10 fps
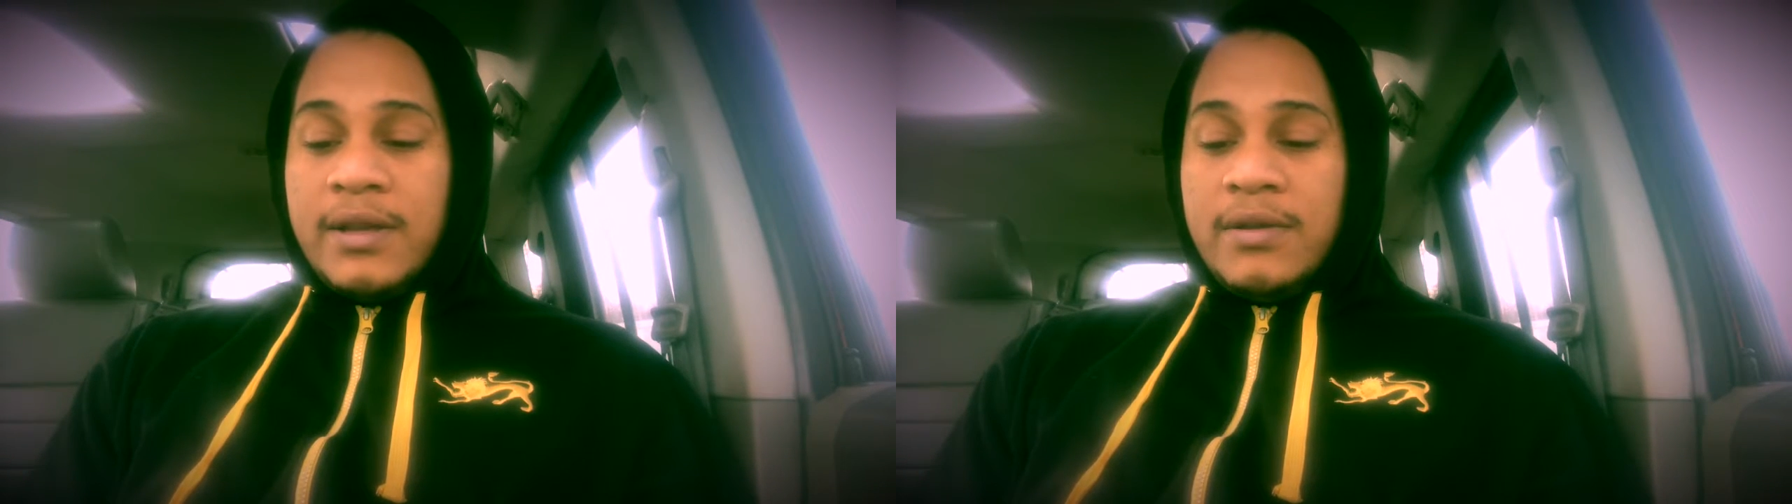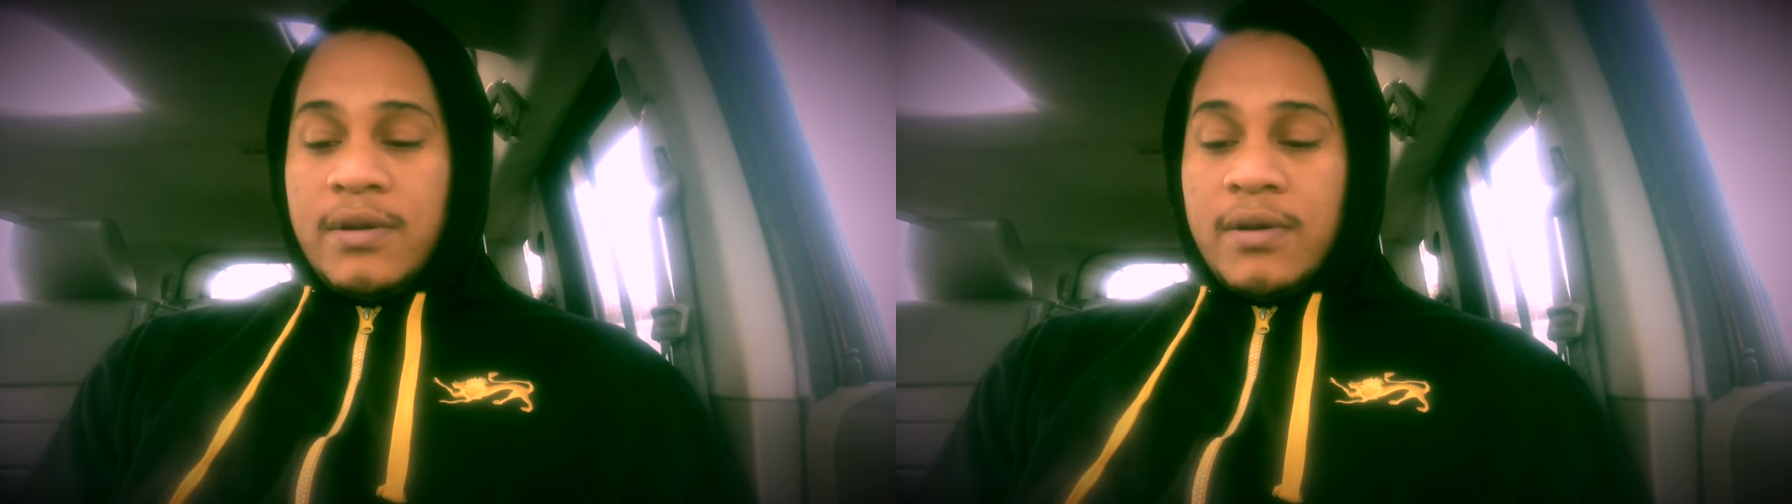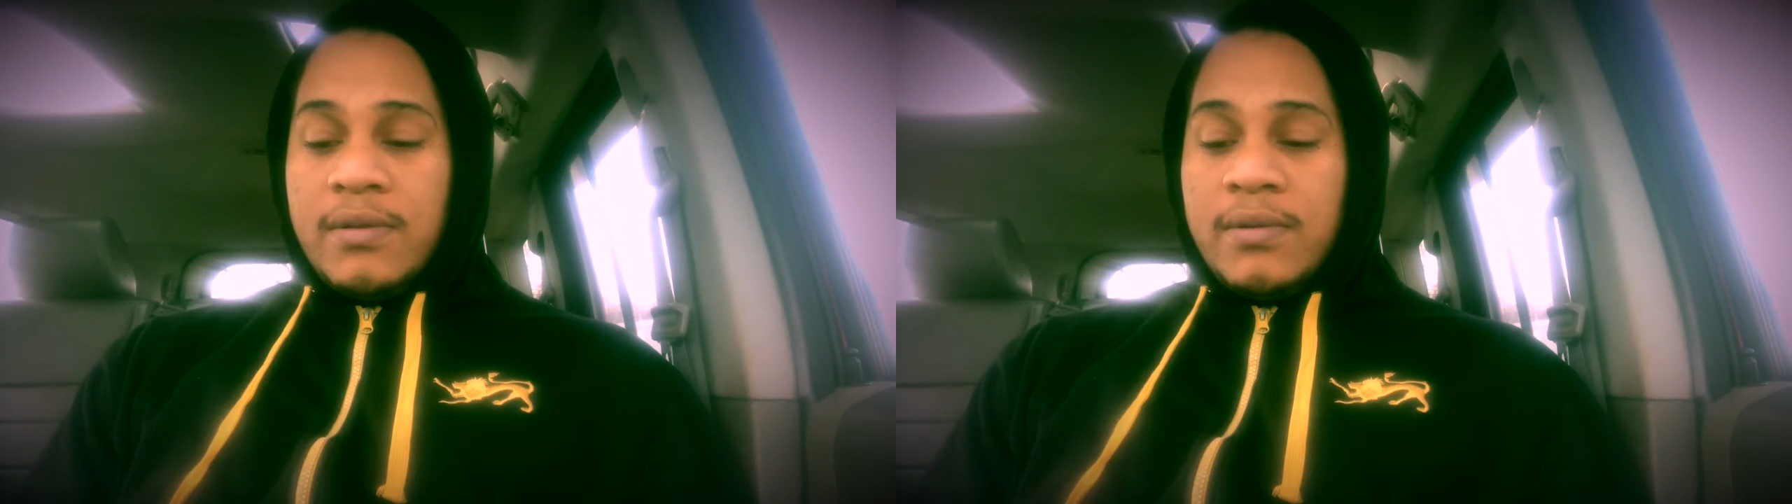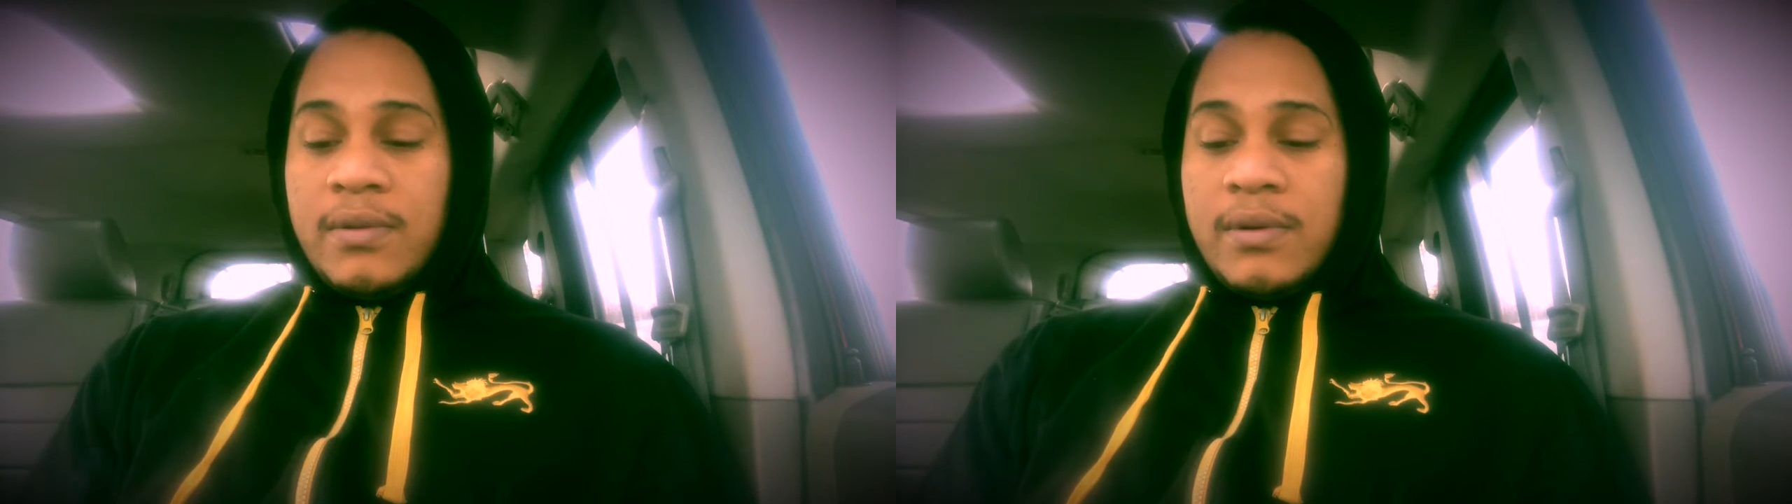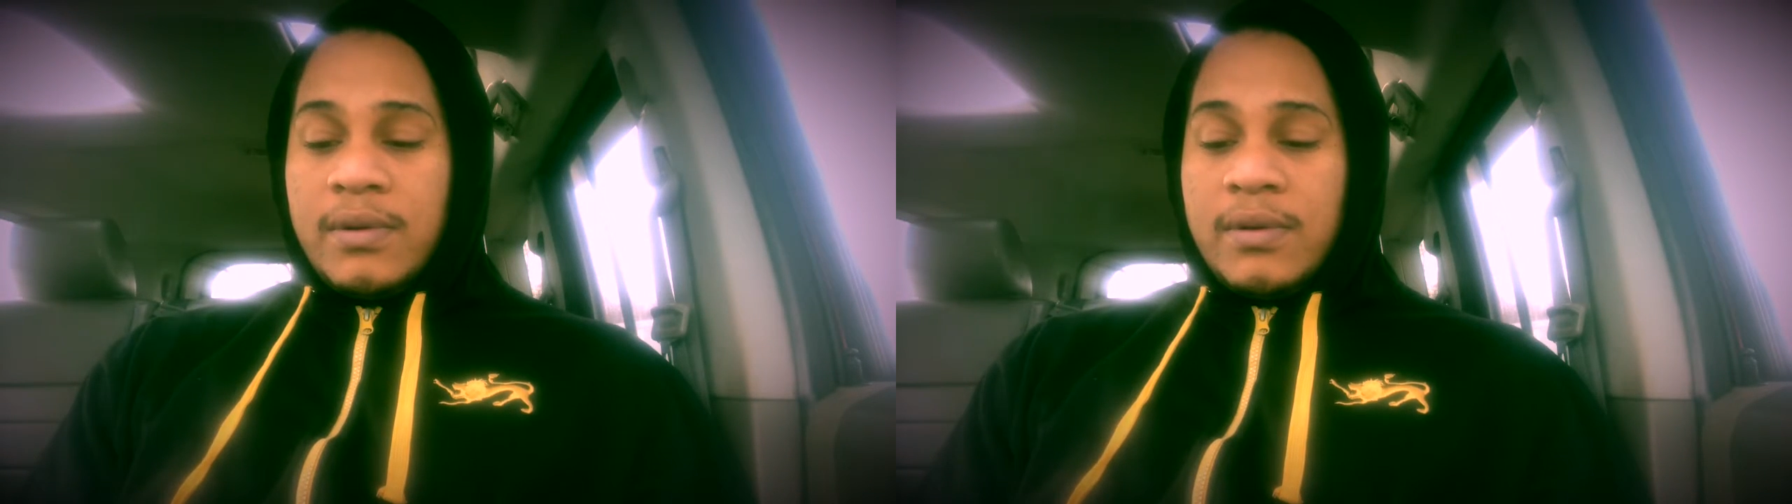you know,
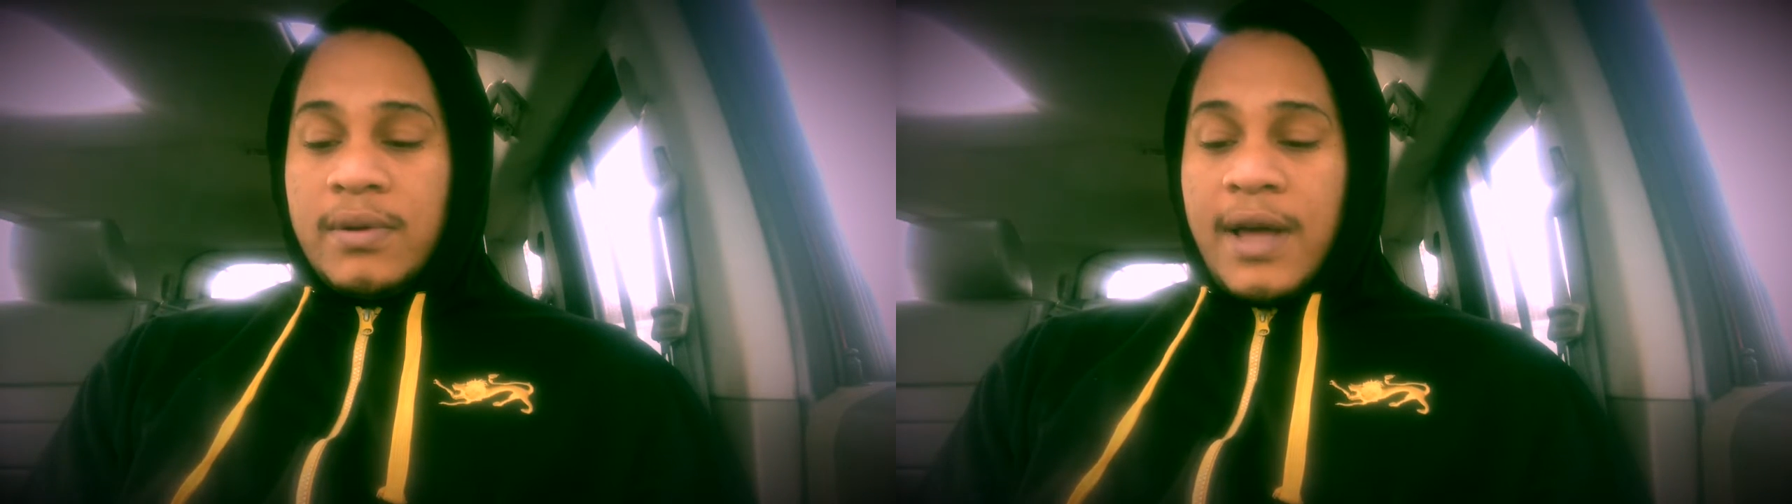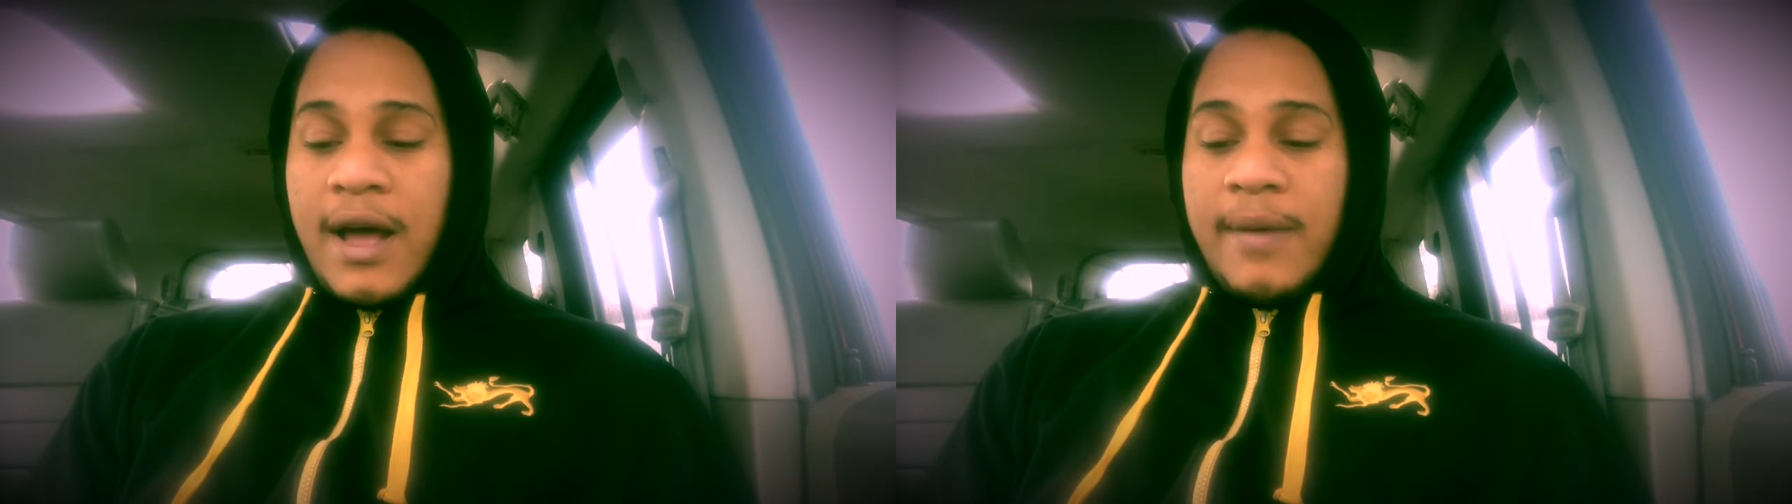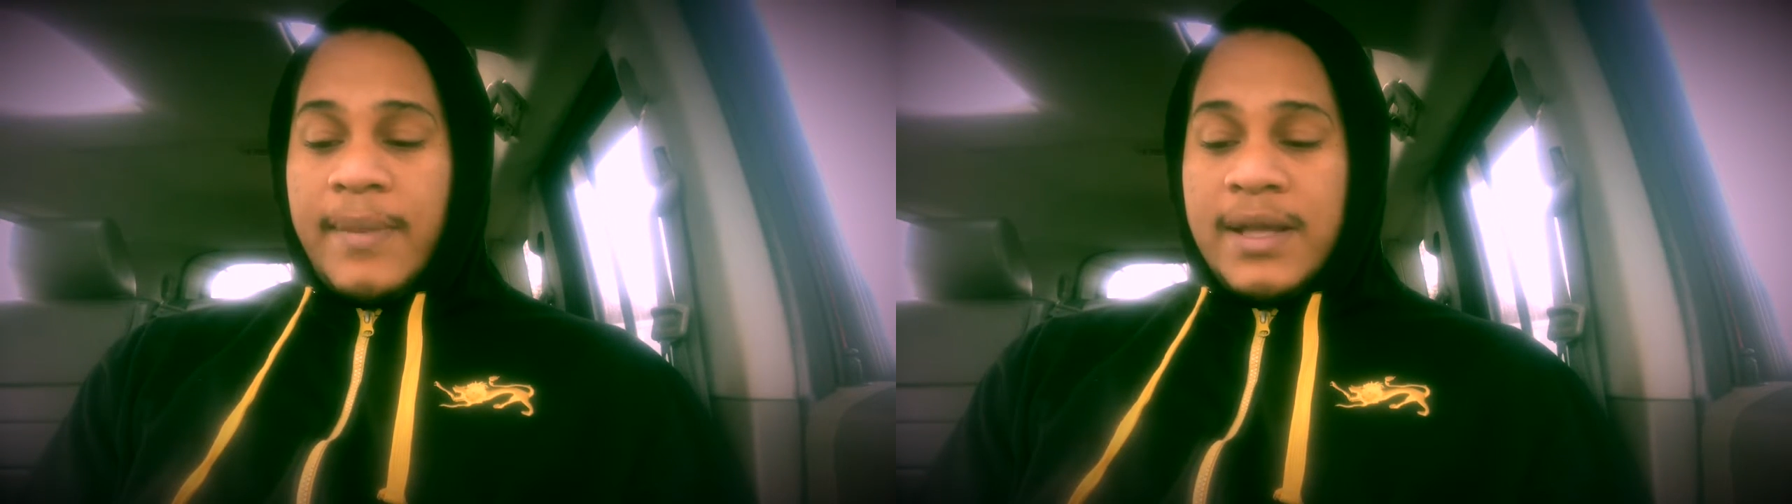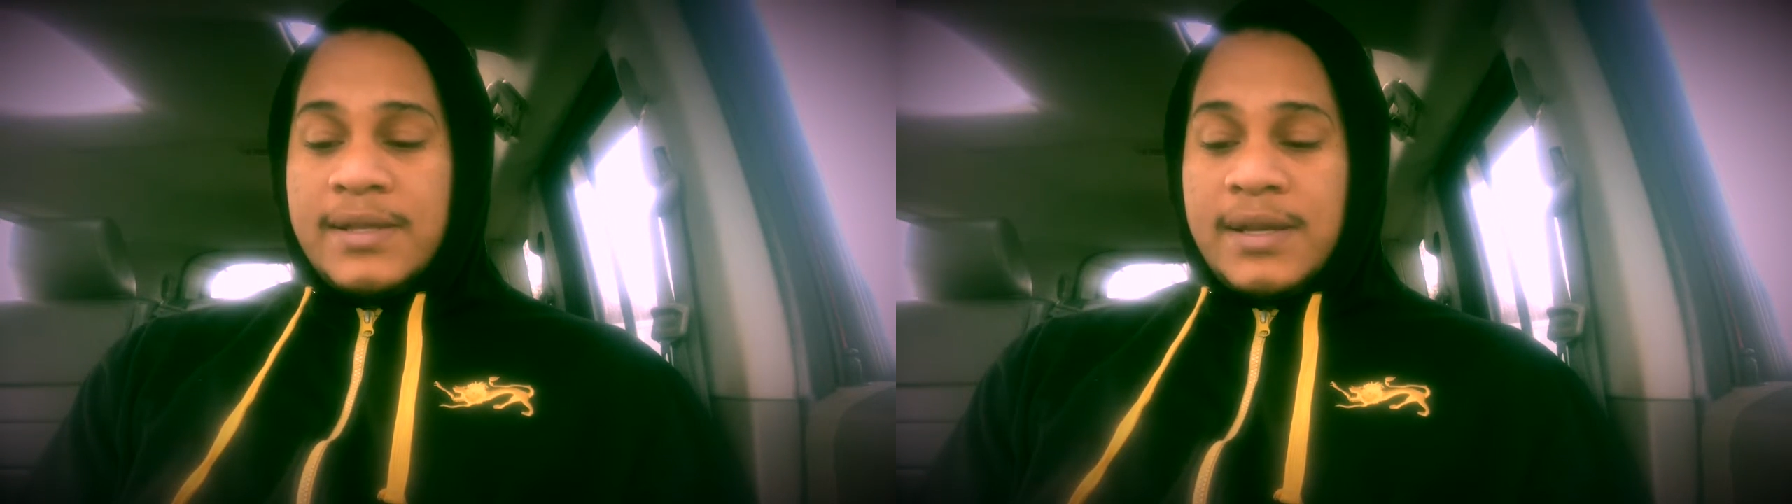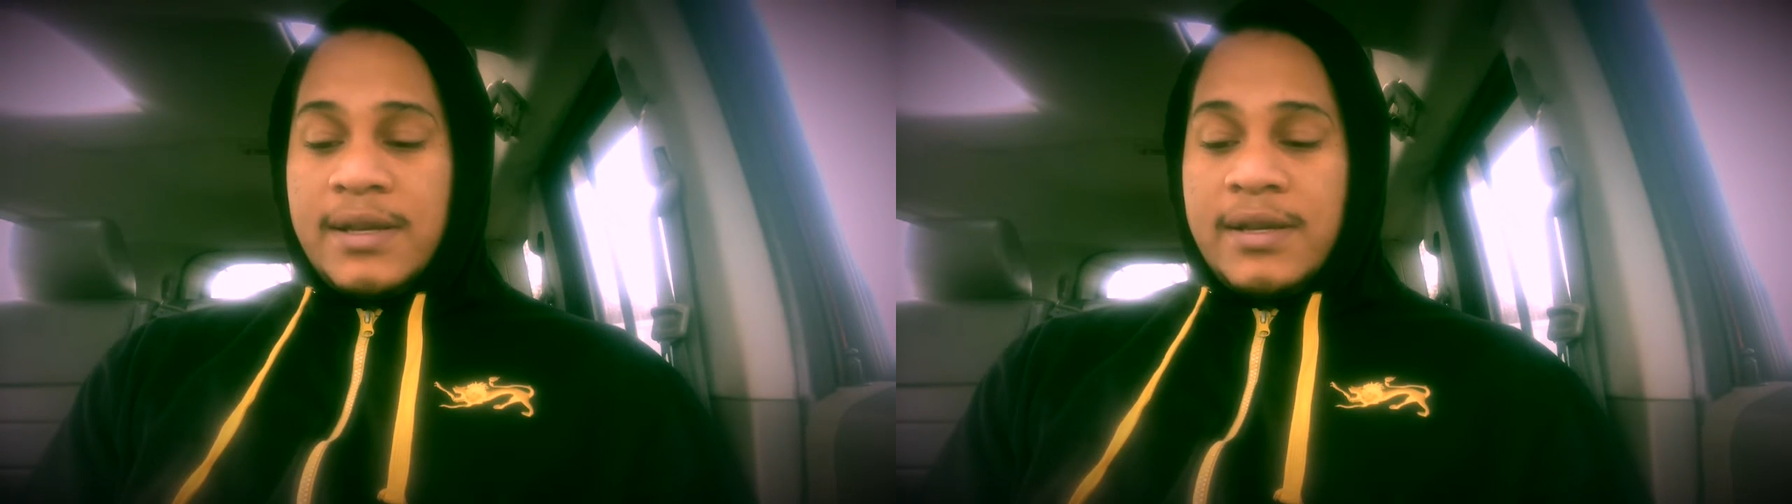
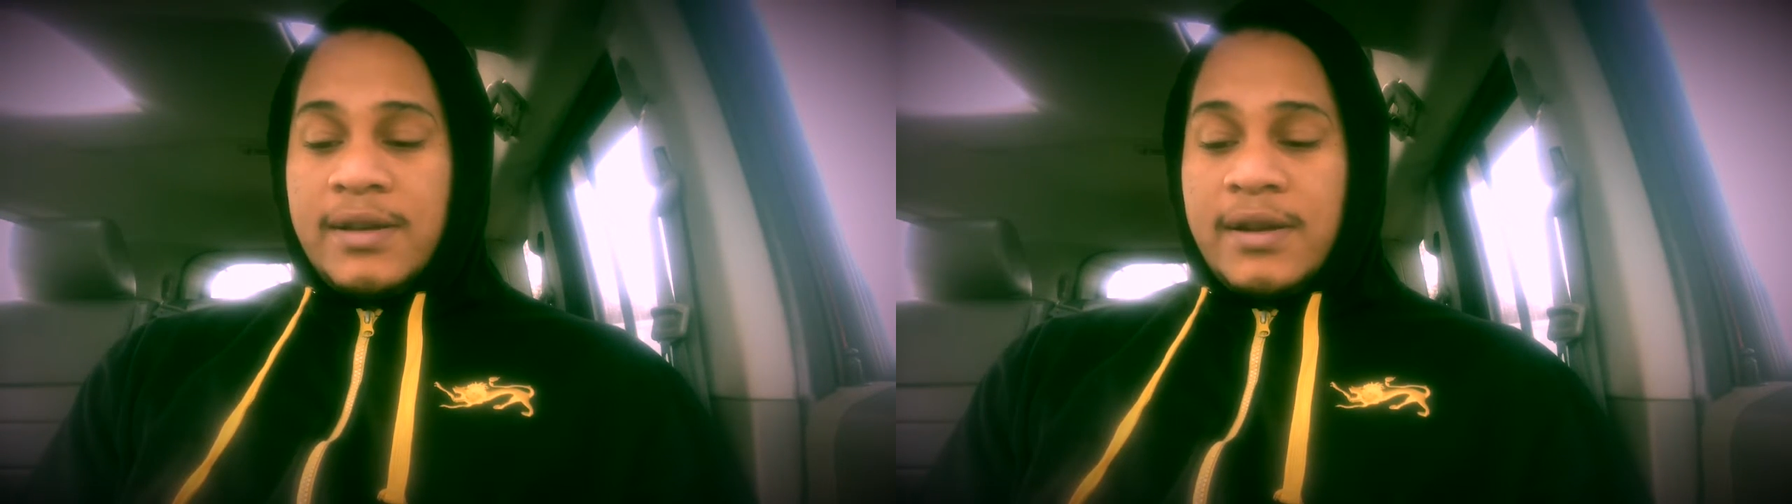commenting.